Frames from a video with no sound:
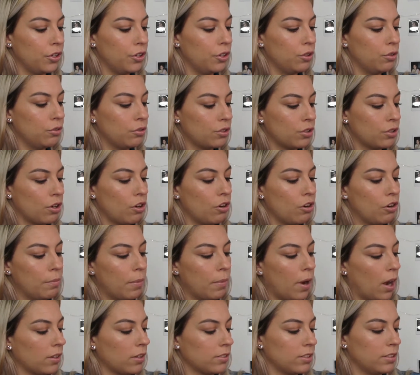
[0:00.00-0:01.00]
Use code
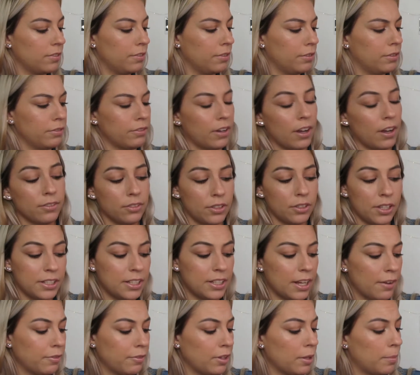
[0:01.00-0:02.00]
BOXY55. So they
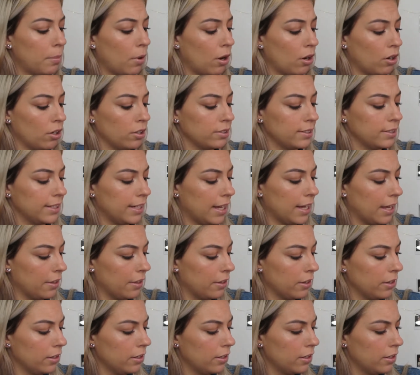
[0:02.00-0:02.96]
definitely partnered together.